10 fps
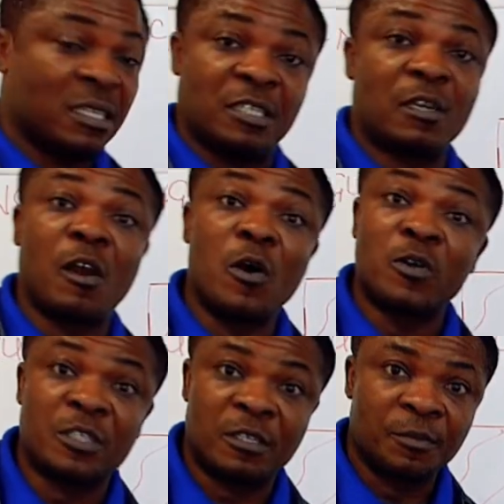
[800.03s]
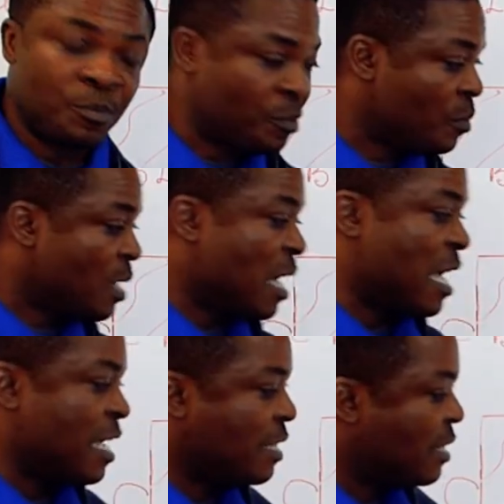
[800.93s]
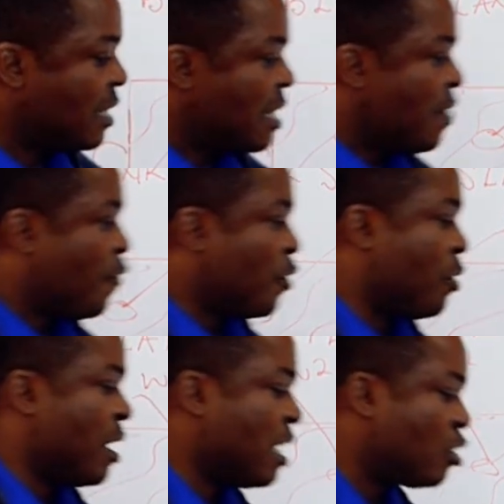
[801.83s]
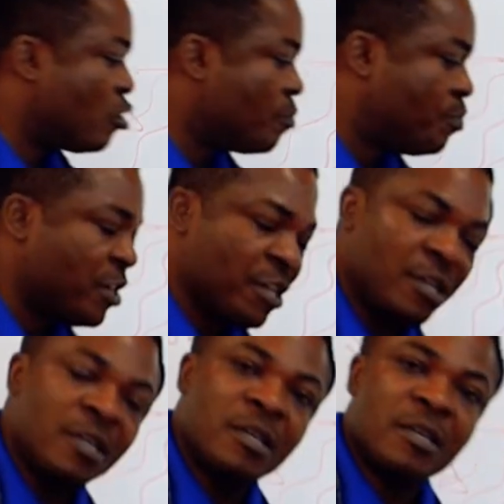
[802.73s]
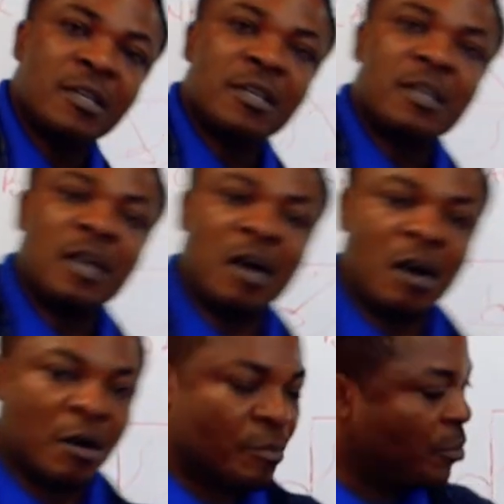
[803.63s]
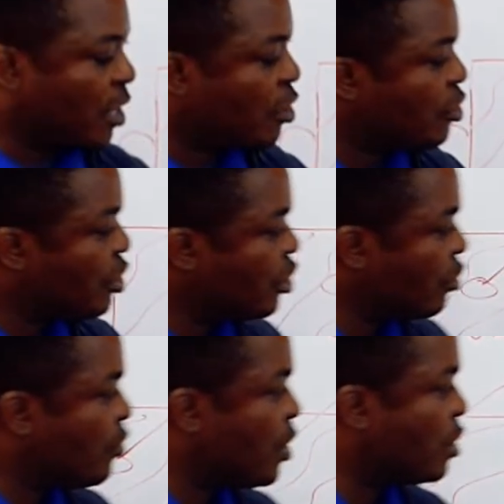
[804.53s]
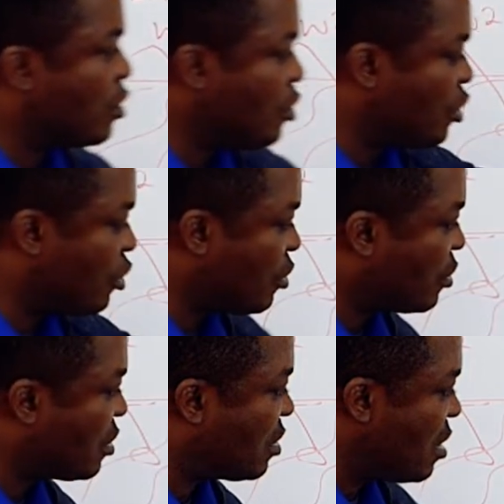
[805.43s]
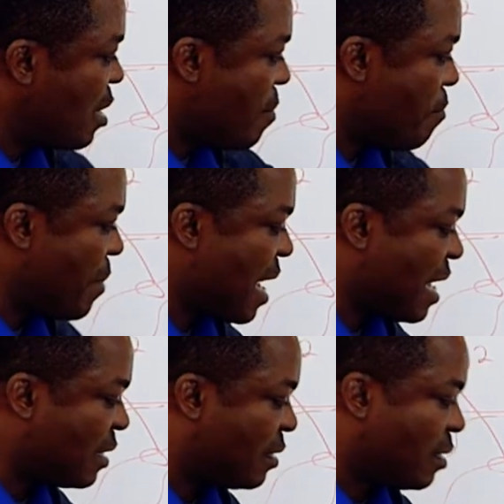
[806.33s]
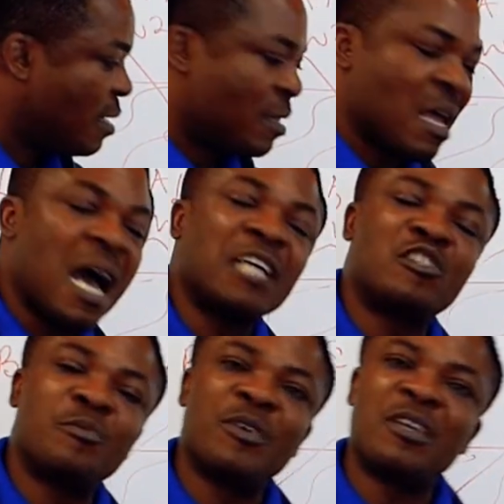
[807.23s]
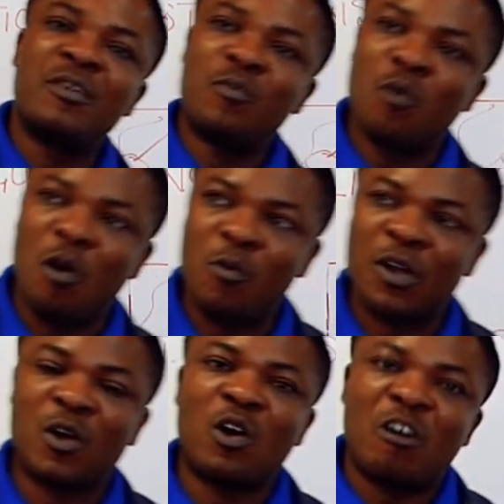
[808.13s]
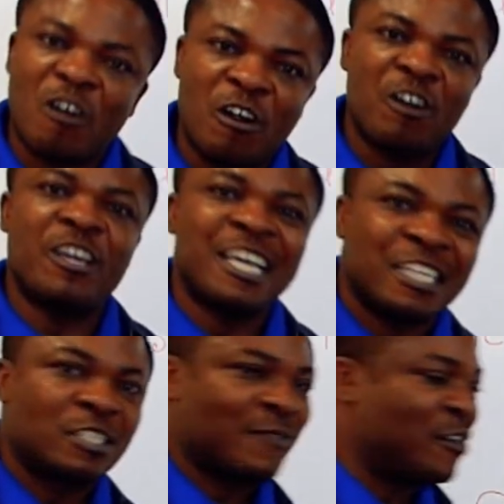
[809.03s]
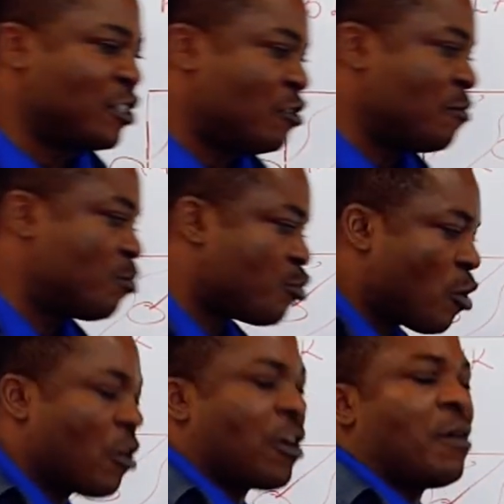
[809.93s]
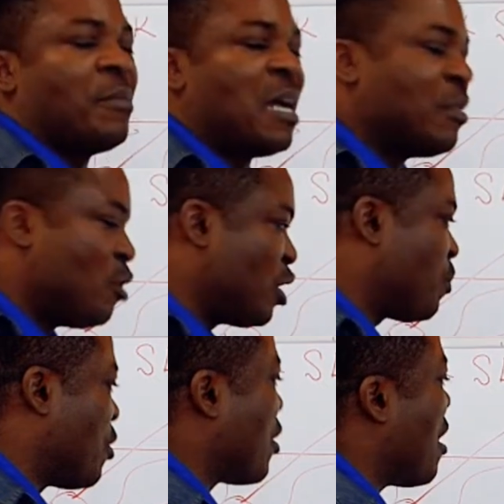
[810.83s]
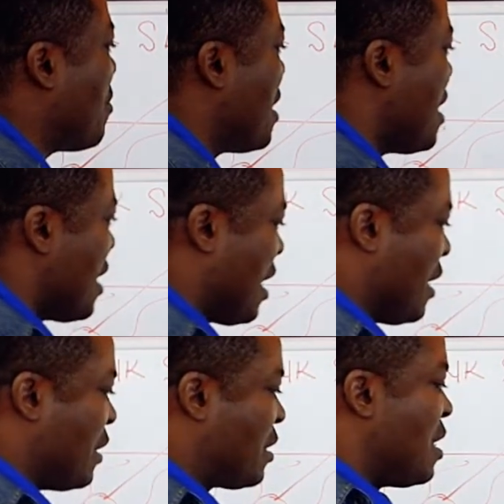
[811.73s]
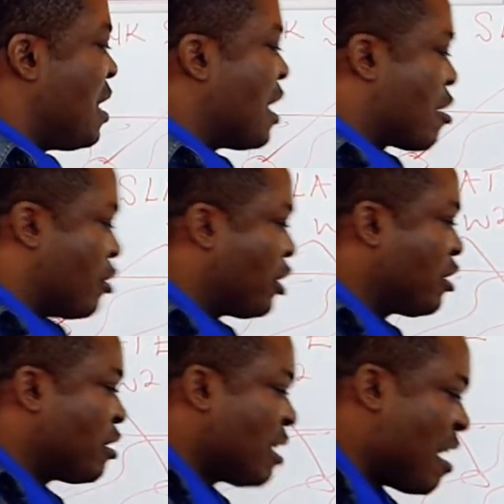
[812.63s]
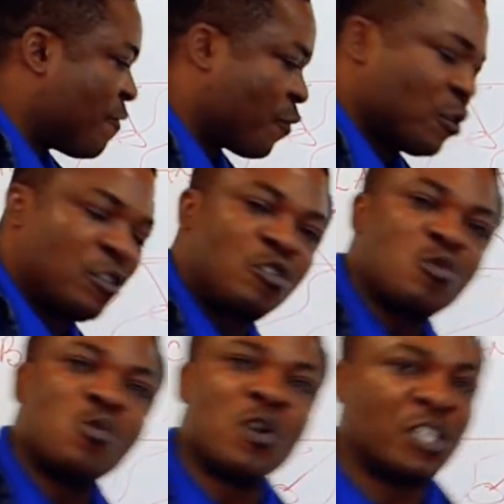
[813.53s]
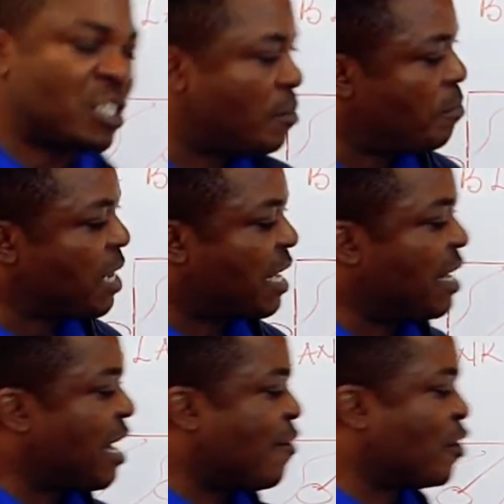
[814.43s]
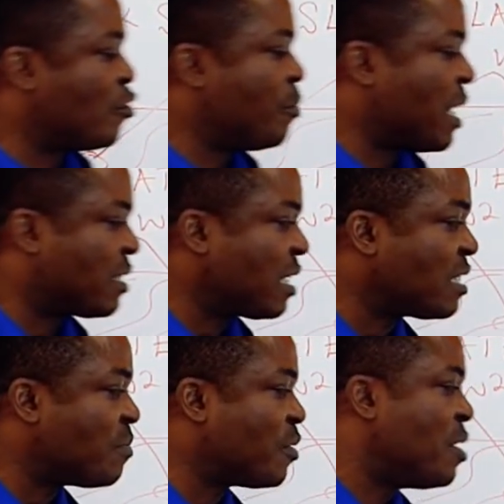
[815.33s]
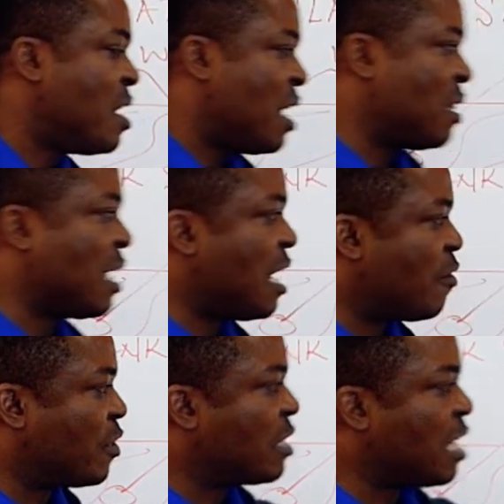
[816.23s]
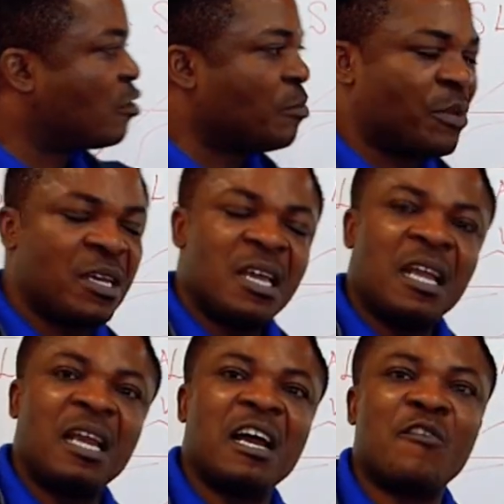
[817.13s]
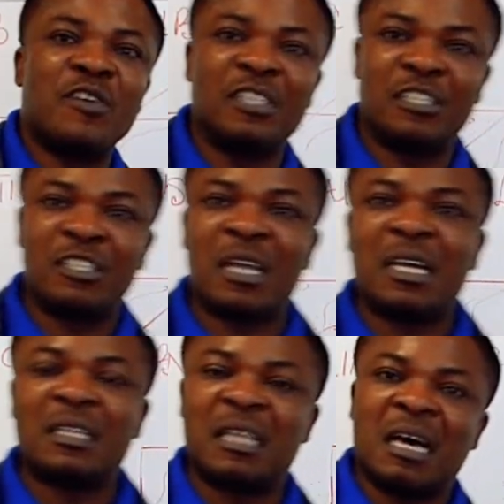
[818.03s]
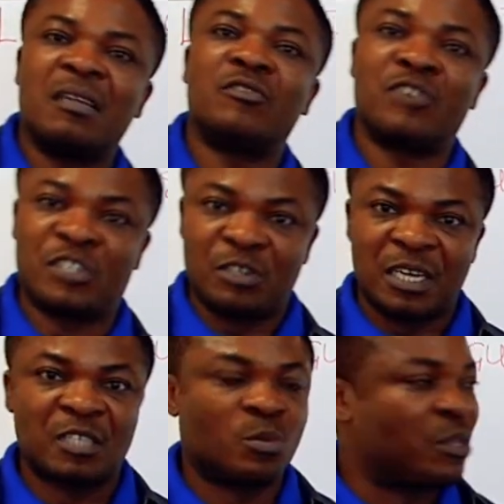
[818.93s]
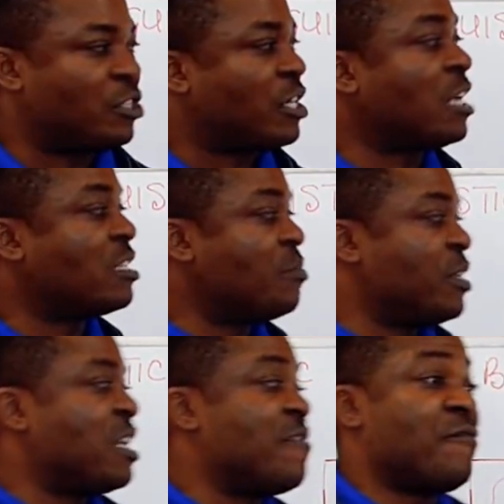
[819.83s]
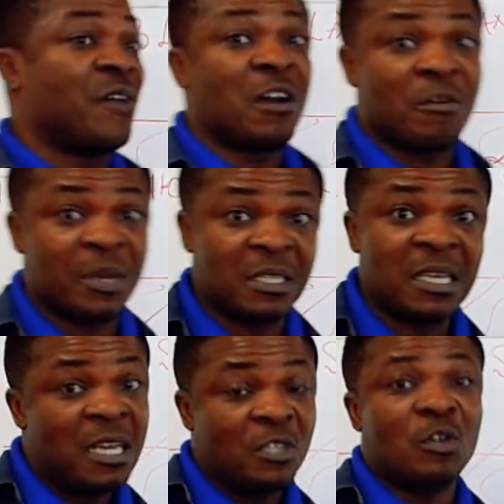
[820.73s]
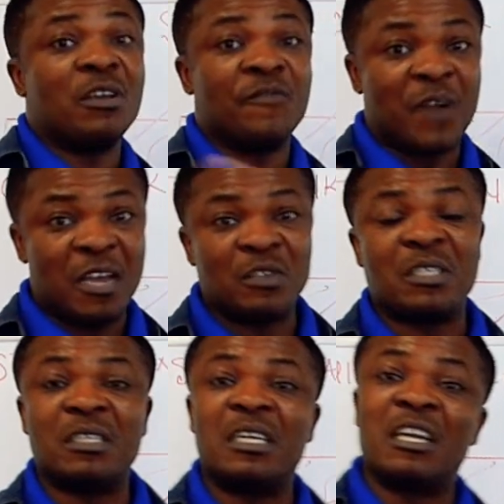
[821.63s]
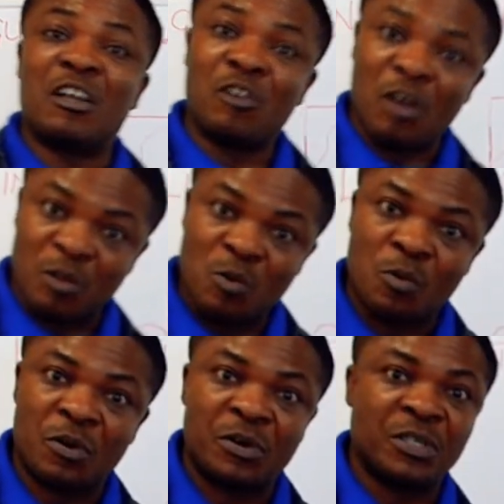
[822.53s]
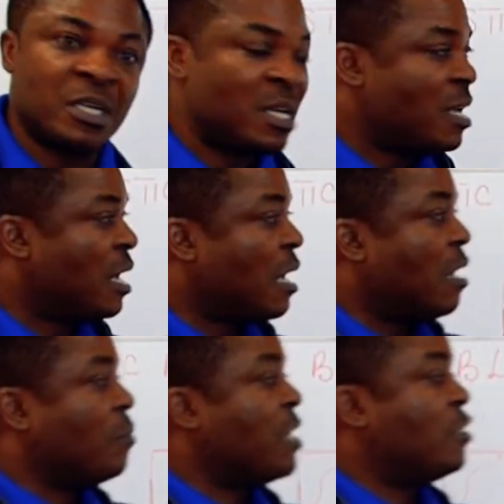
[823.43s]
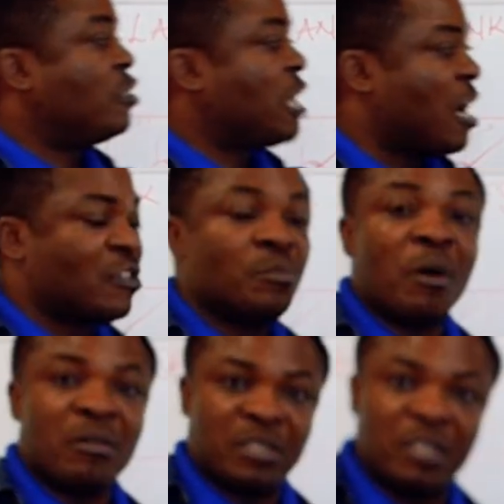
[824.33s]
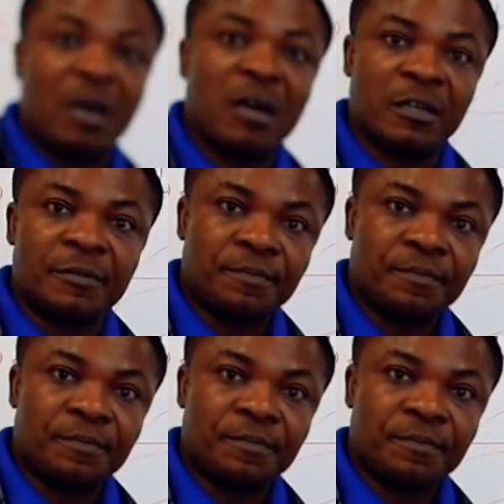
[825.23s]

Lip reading: is closed, and for there to be these conditions met, there has to be what we call early intervention program. And this program is a conscious effort towards making language to be accessible, and that language has to be a language that resonates with the child's immediate environment. So if I use it in another word, a child's mother tongue,